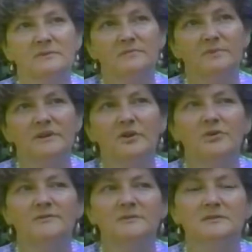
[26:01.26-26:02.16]

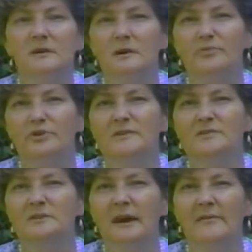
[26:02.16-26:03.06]
Because this high priest
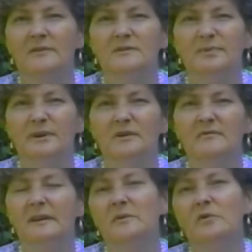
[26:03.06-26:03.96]
could have his pick of
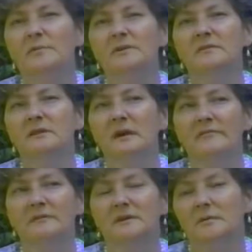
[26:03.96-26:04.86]
any woman in the
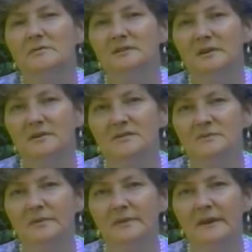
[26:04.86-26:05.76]
coven, and I was the youngest
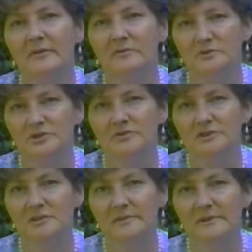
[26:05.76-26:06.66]
one there, it was
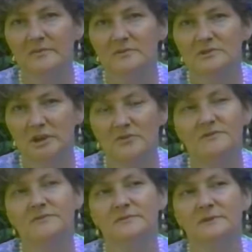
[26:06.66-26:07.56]
usually me that was
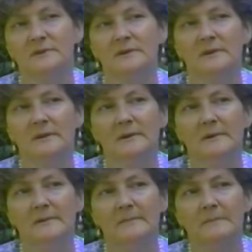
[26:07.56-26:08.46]
chosen.
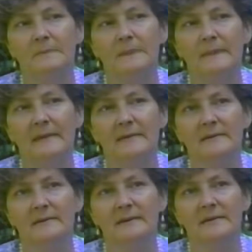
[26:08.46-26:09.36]

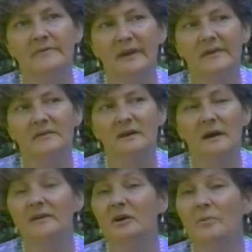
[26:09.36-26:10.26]
And then
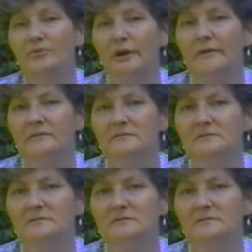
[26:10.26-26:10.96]
I got pregnant.